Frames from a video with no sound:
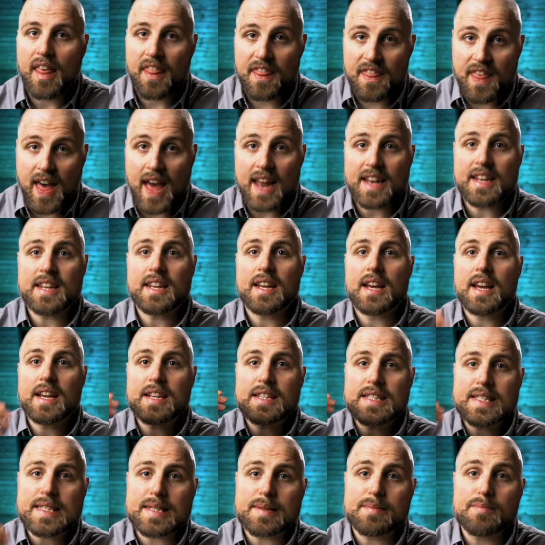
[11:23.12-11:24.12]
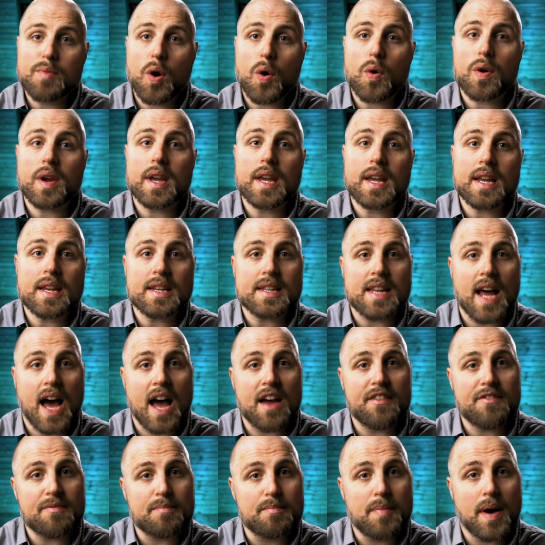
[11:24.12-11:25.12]
that a smoking
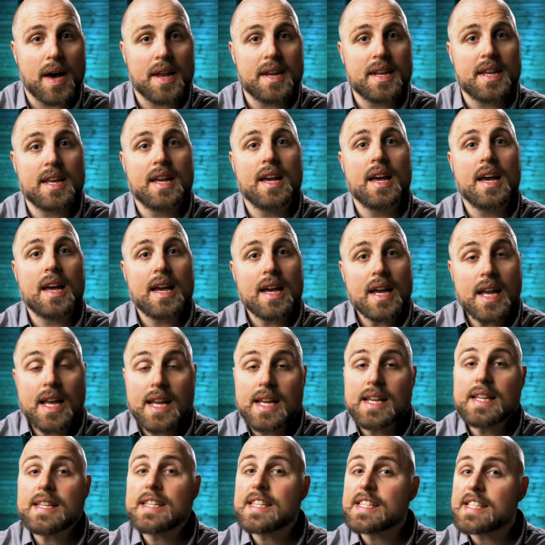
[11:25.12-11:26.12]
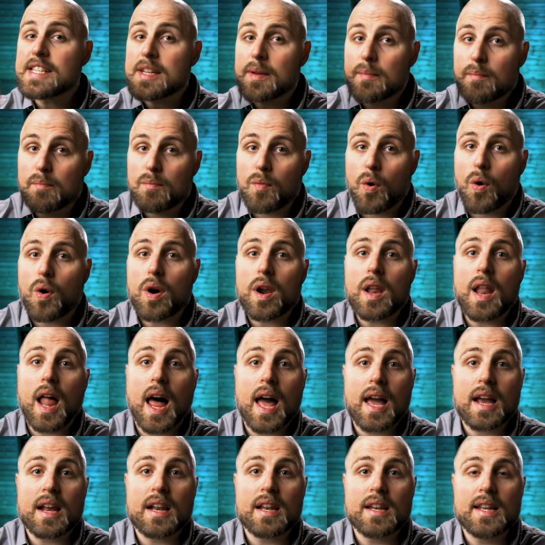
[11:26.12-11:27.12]
dive buddy is more
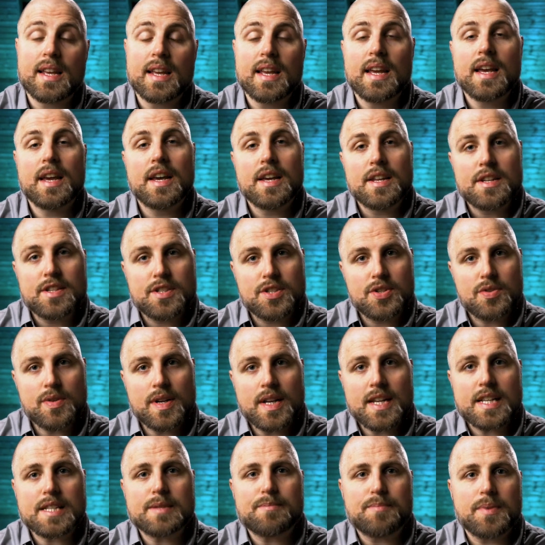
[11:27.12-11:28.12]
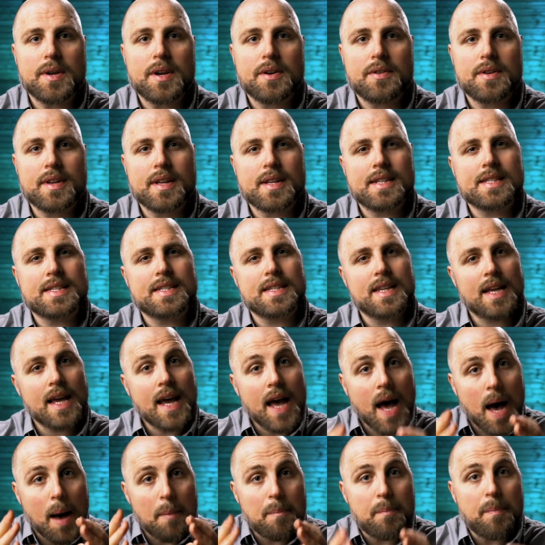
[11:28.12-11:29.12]
likely to experience
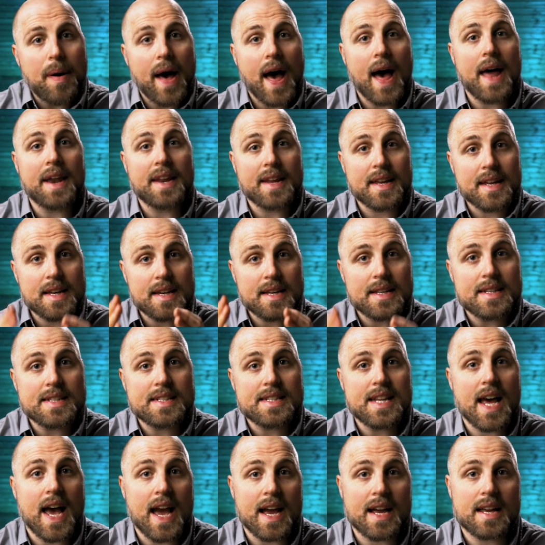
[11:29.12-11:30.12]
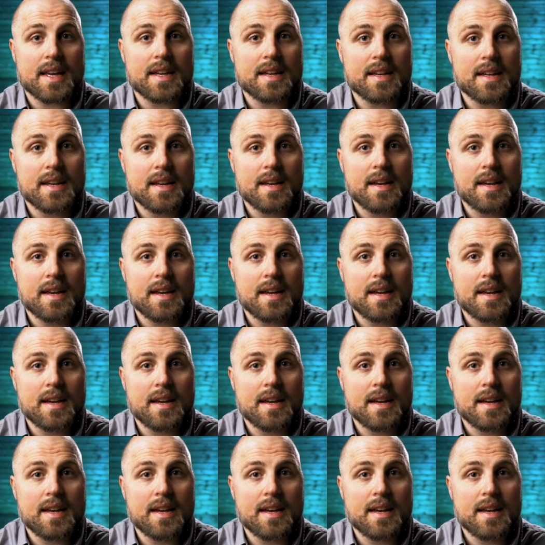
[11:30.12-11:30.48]
a panic attack.